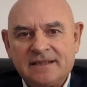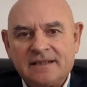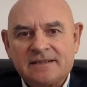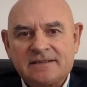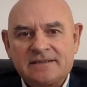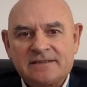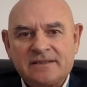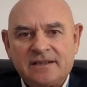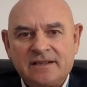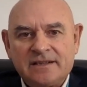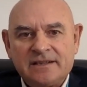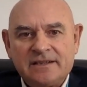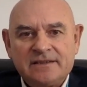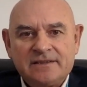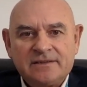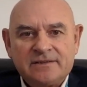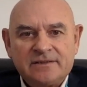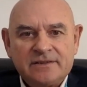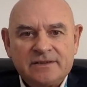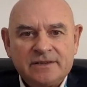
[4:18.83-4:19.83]
son
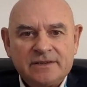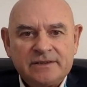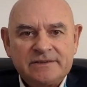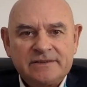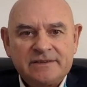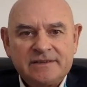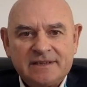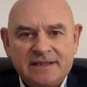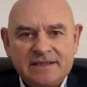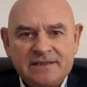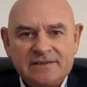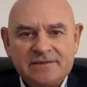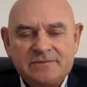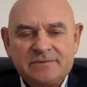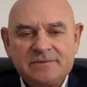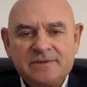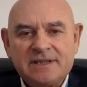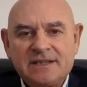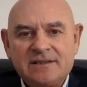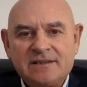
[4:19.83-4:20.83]
or daughter has
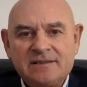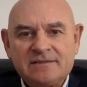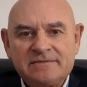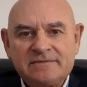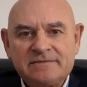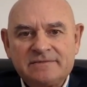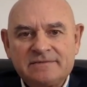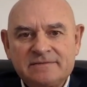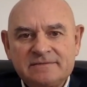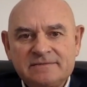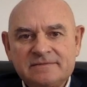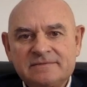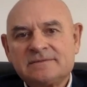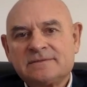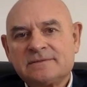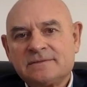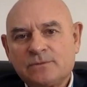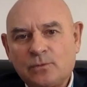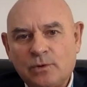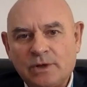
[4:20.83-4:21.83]
to have
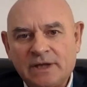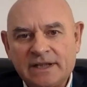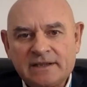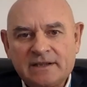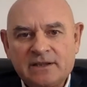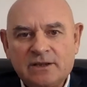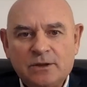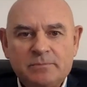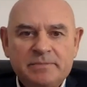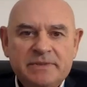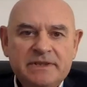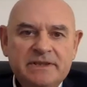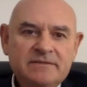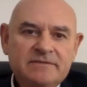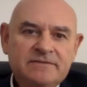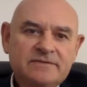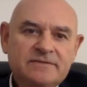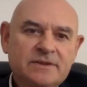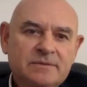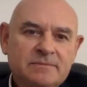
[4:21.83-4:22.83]
one copy
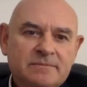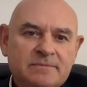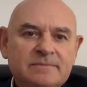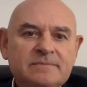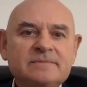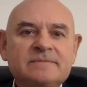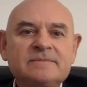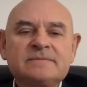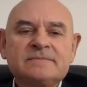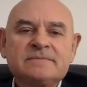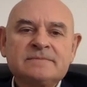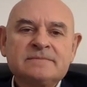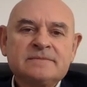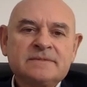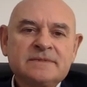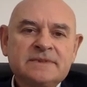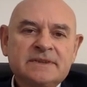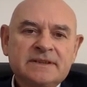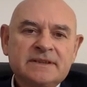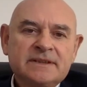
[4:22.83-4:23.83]
from
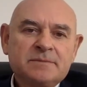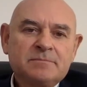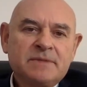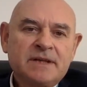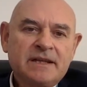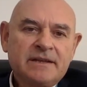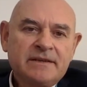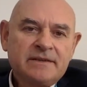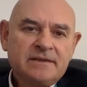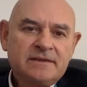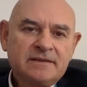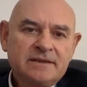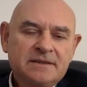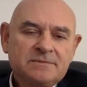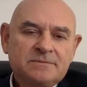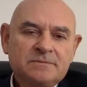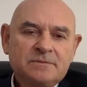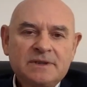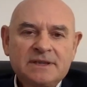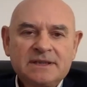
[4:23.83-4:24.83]
the mother
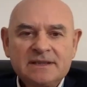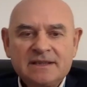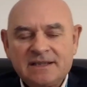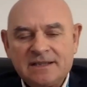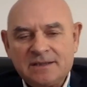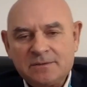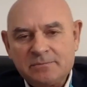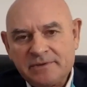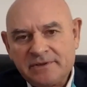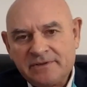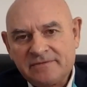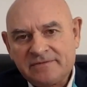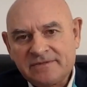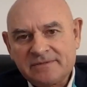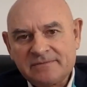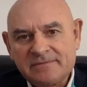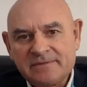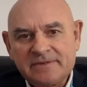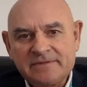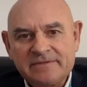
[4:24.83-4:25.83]
and one copy
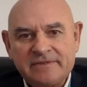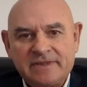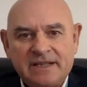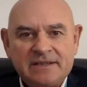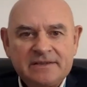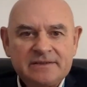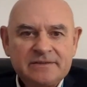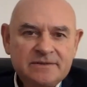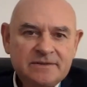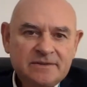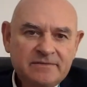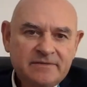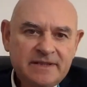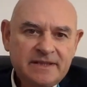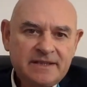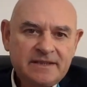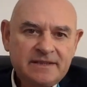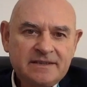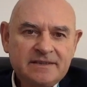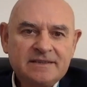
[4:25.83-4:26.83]
from the father of
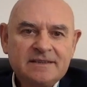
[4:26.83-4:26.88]
the